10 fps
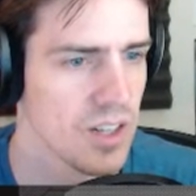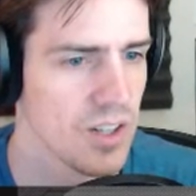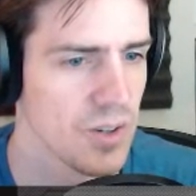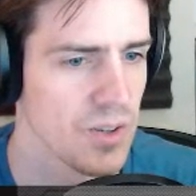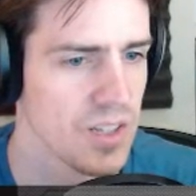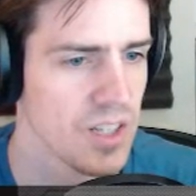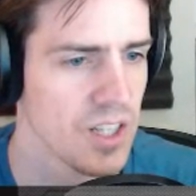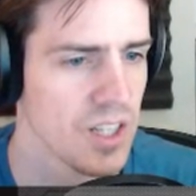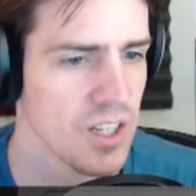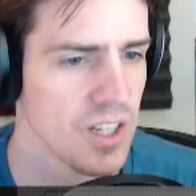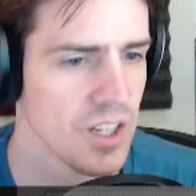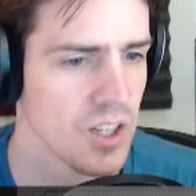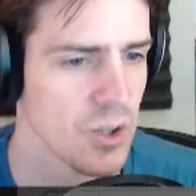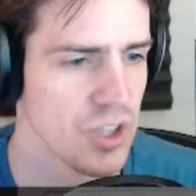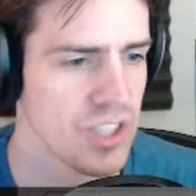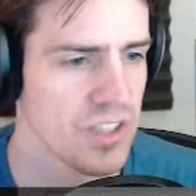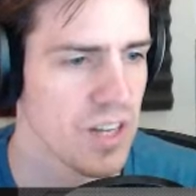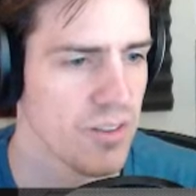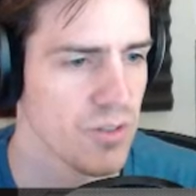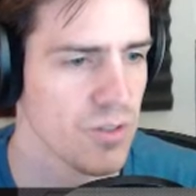Uh-oh. You just
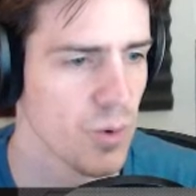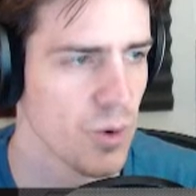have to